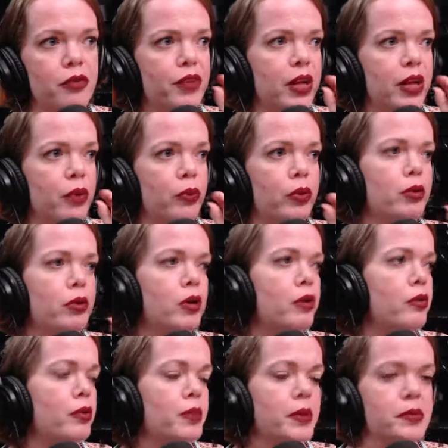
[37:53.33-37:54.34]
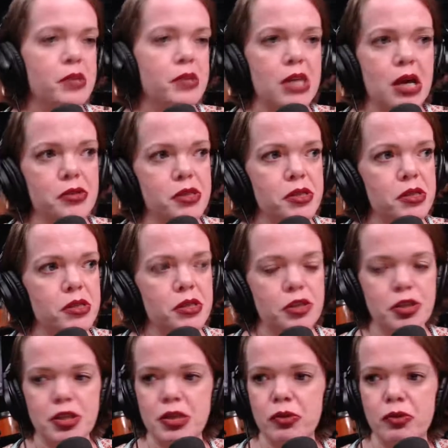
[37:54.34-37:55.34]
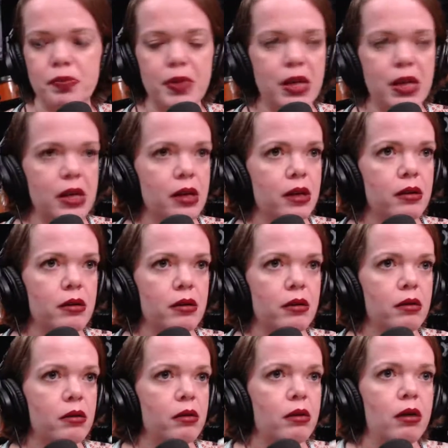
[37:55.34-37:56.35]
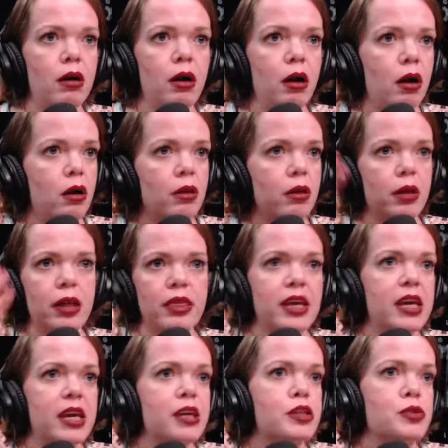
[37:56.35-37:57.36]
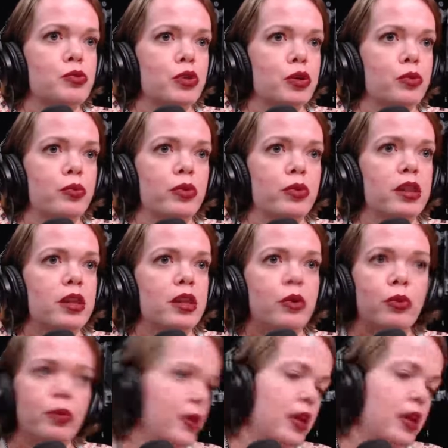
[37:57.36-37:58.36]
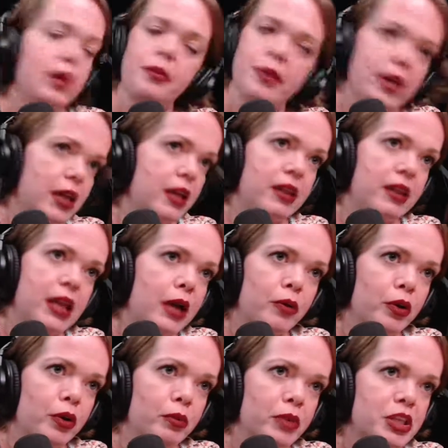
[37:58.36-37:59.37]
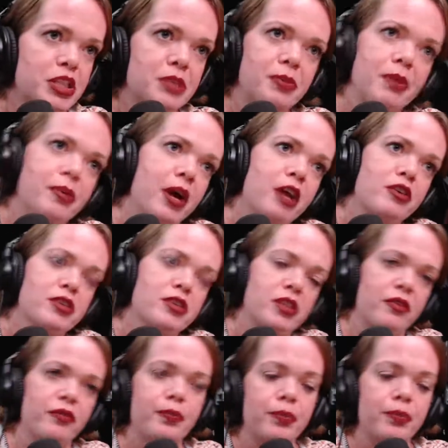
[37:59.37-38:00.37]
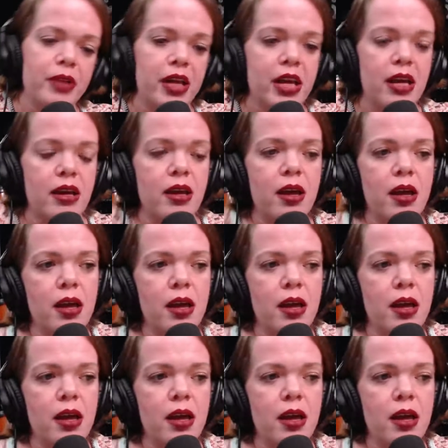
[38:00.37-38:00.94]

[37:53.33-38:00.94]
Like we would go over to people's houses and she would be in the kids' room and there wouldn't be anybody in that room. Like she'd be by herself playing.